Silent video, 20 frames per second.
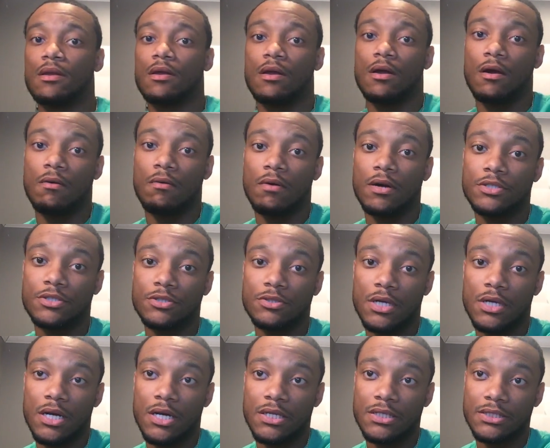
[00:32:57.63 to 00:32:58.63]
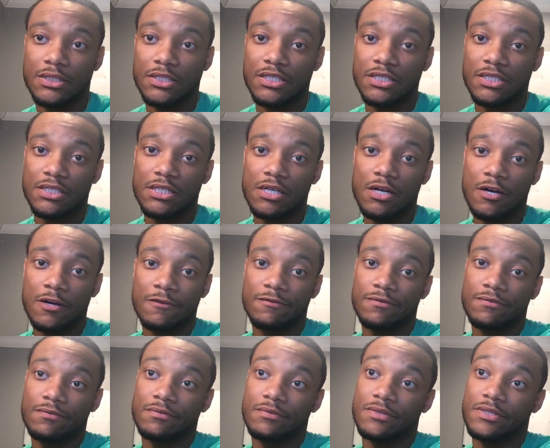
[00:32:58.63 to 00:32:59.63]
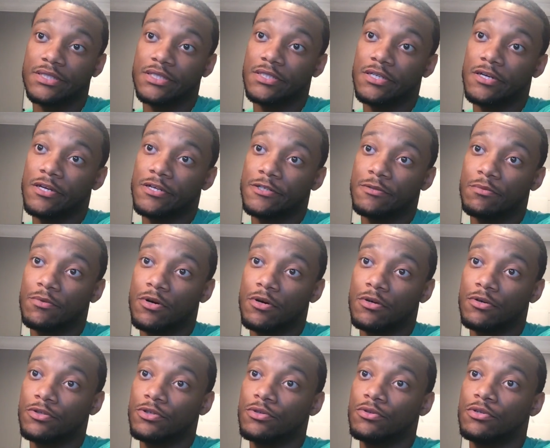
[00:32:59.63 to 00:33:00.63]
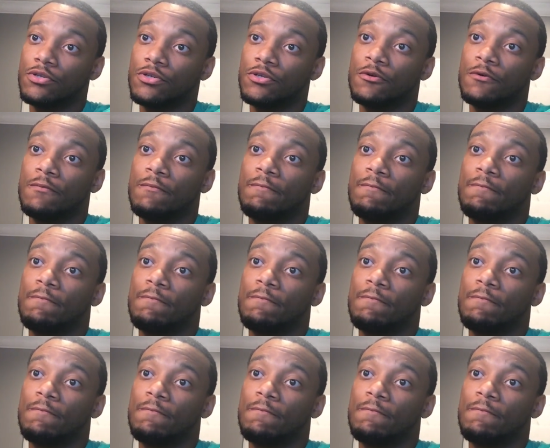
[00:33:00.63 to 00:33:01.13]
All right, you guys, good stuff. See y'all tomorrow on YouTube.